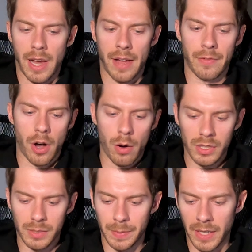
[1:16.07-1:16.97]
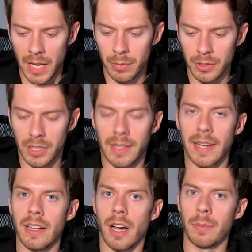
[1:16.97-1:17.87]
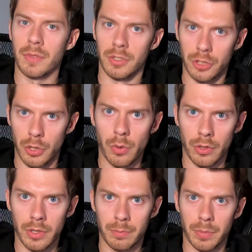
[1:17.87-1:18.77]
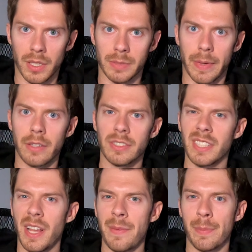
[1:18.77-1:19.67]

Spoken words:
I've always been able to get it up to 200 plus miles,